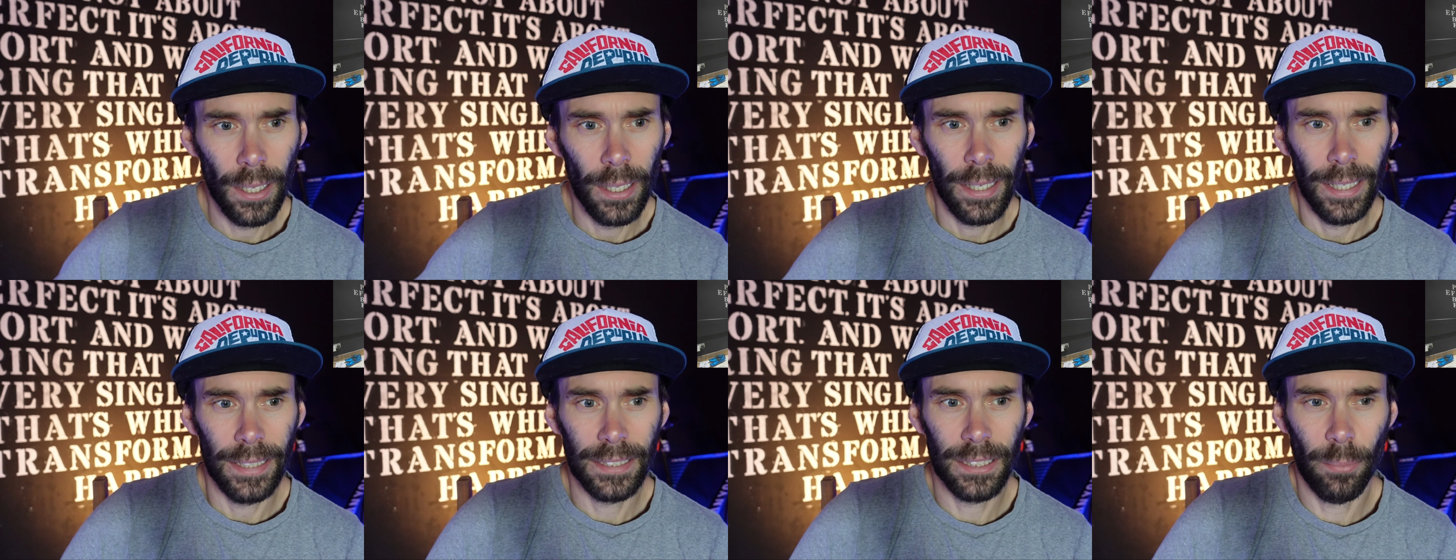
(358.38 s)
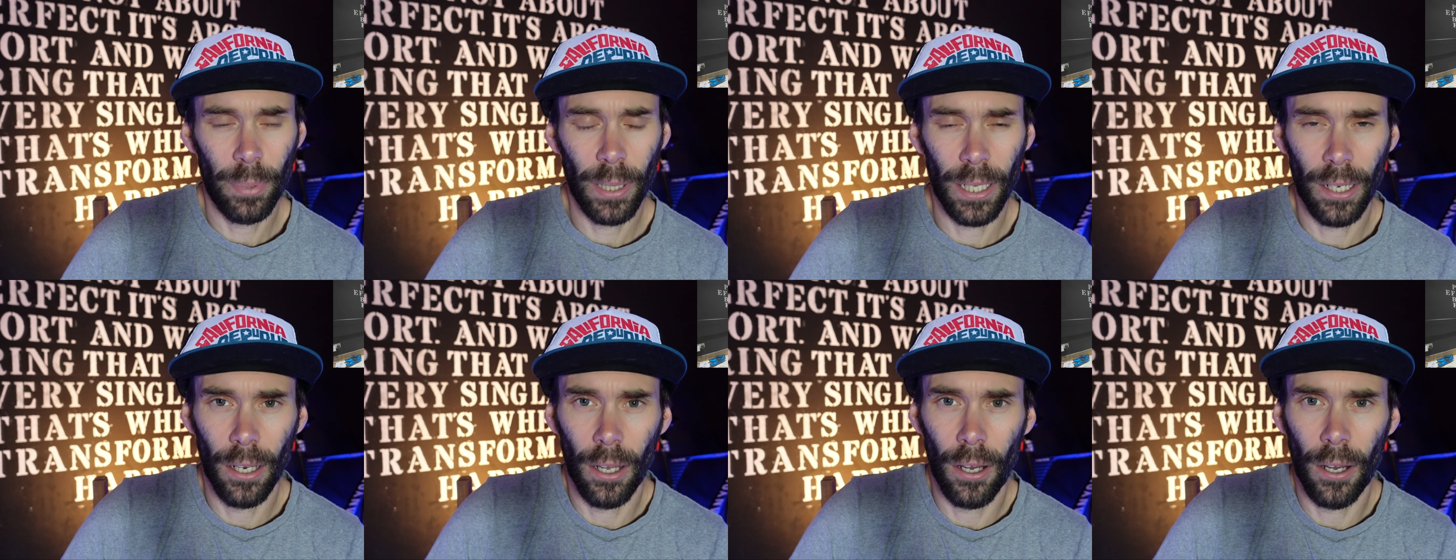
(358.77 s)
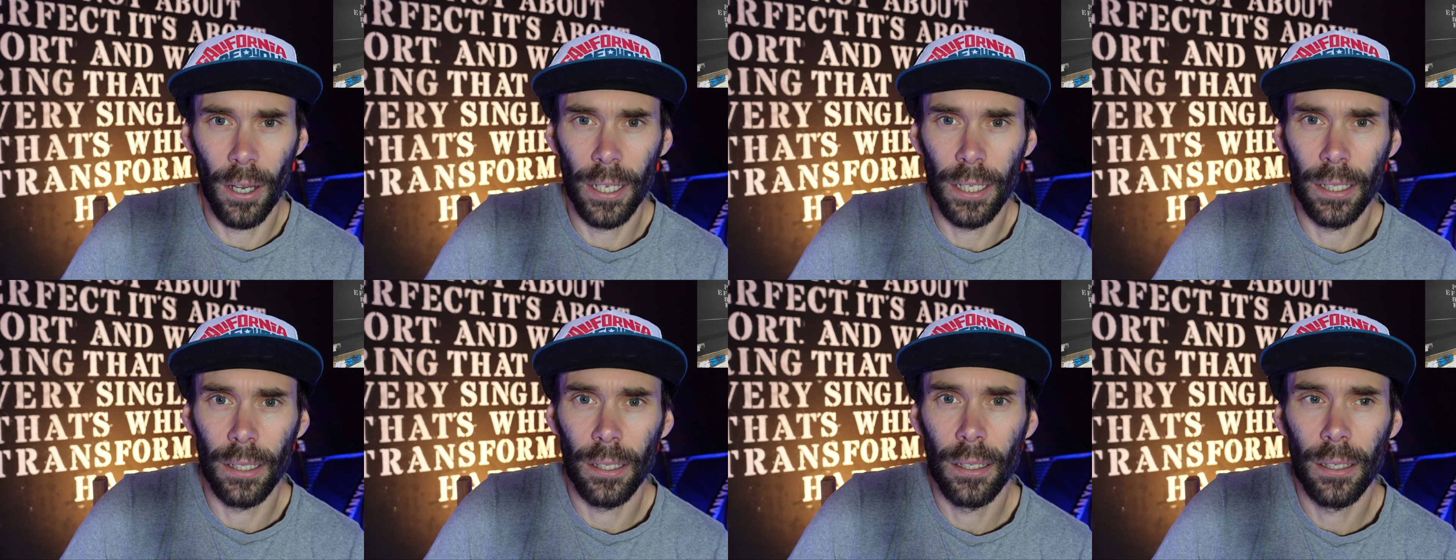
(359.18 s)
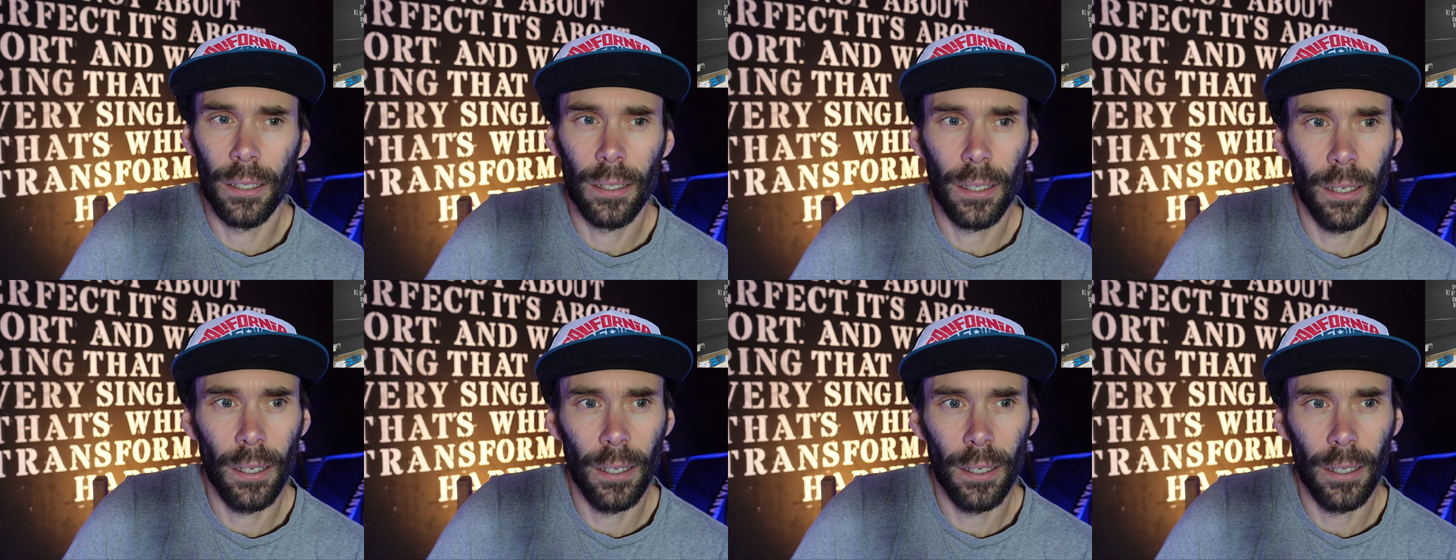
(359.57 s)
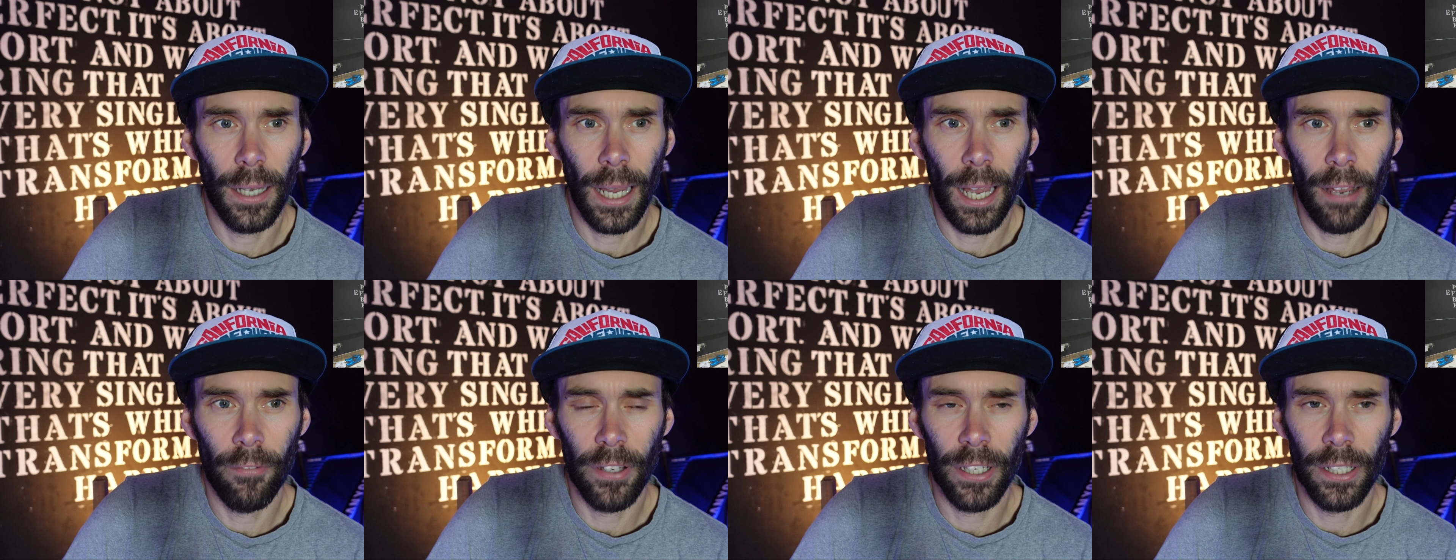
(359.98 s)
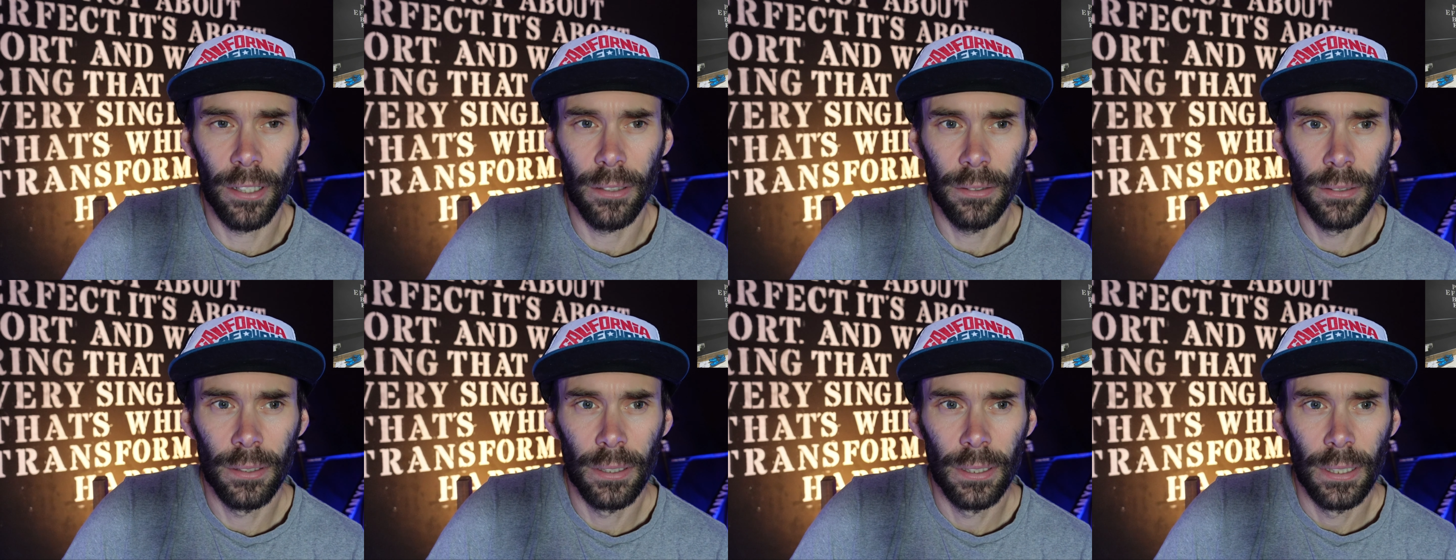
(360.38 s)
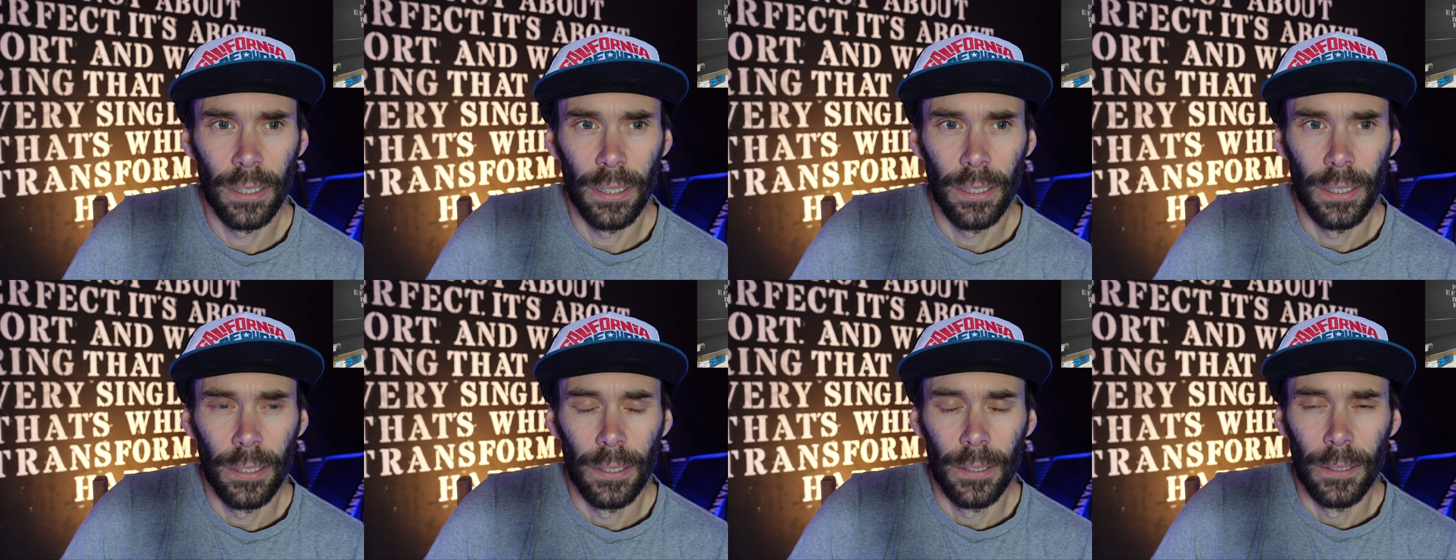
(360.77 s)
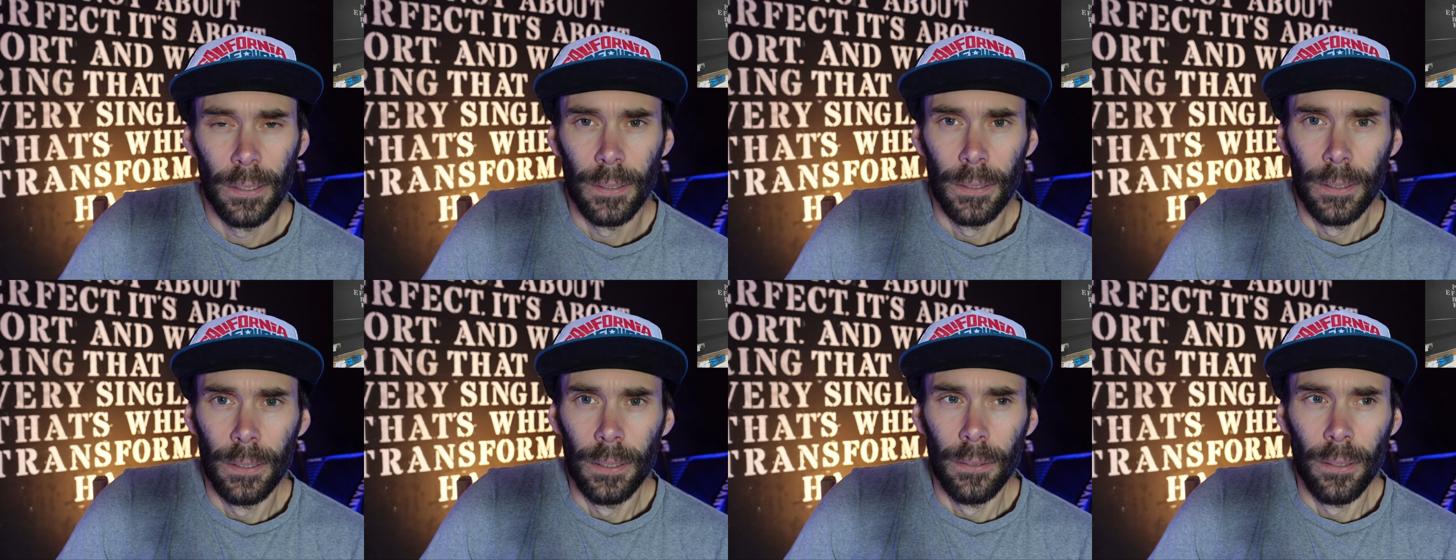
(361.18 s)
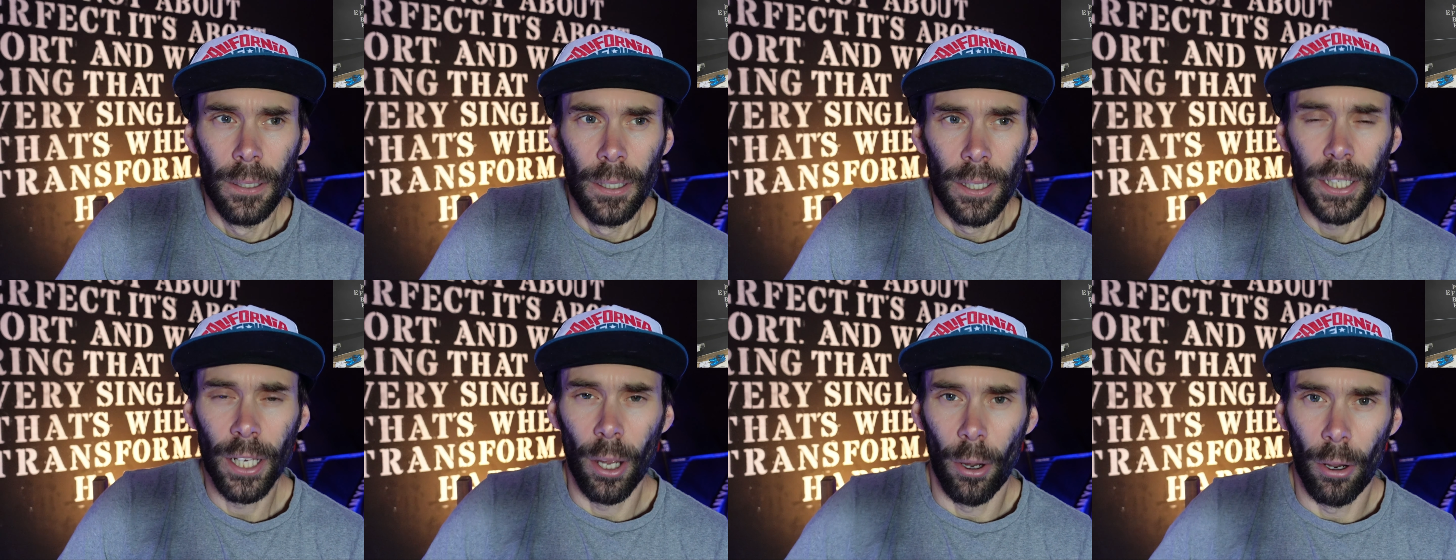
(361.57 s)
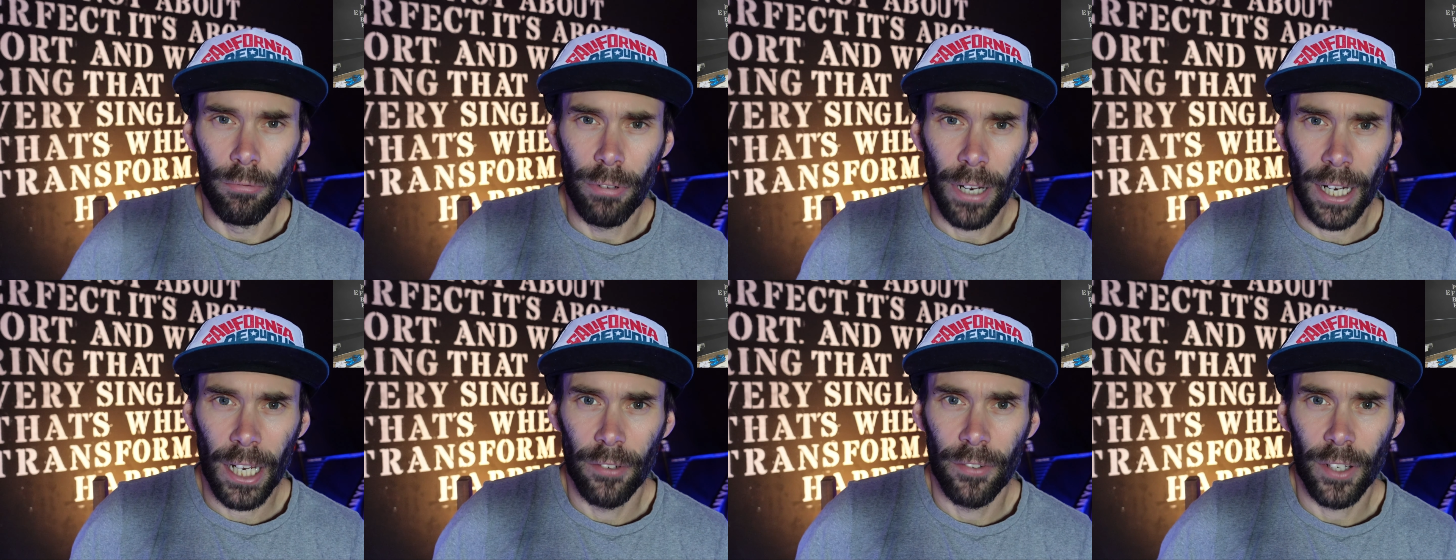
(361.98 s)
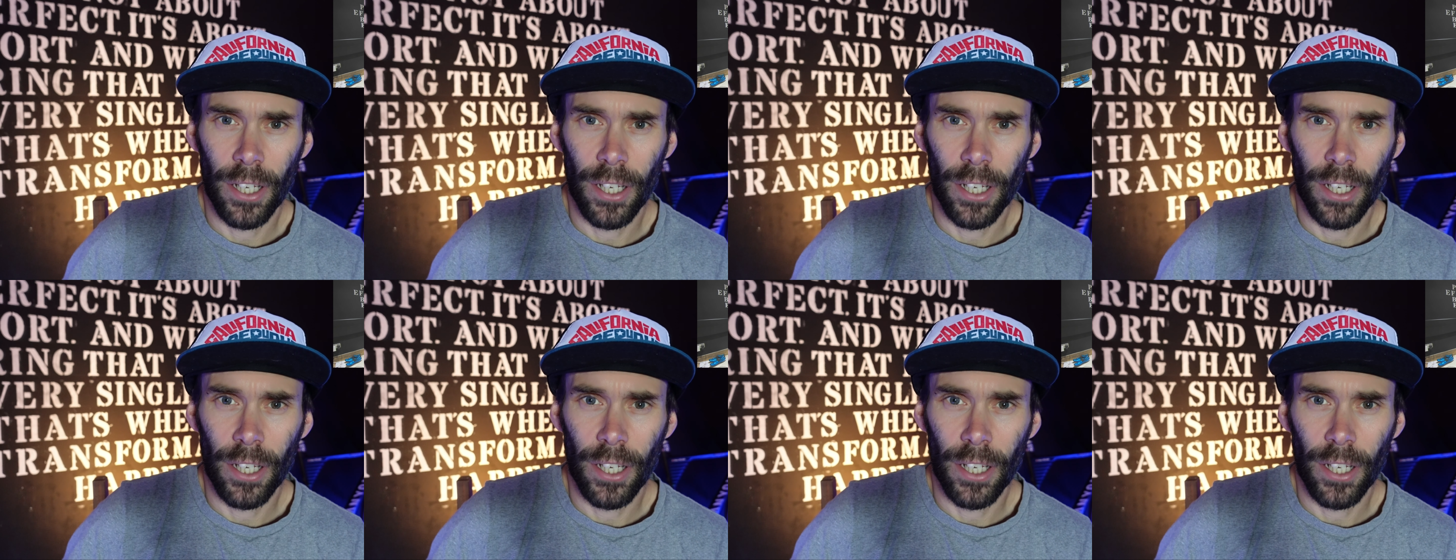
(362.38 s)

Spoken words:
It's a bit like having a wreck of a